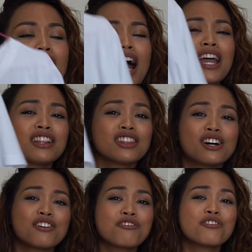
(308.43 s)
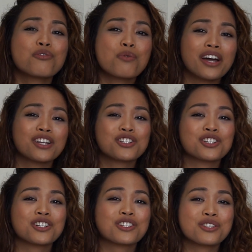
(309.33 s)
I love white
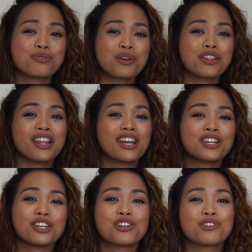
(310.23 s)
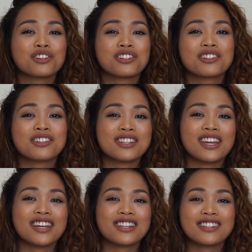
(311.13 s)
shirts with like cute little
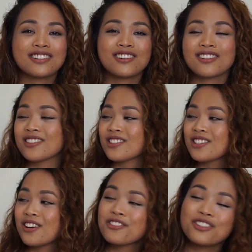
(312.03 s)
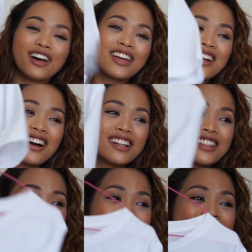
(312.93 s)
sayings and all those stuff, so I
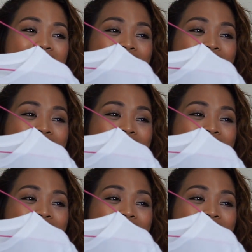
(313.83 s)
got this,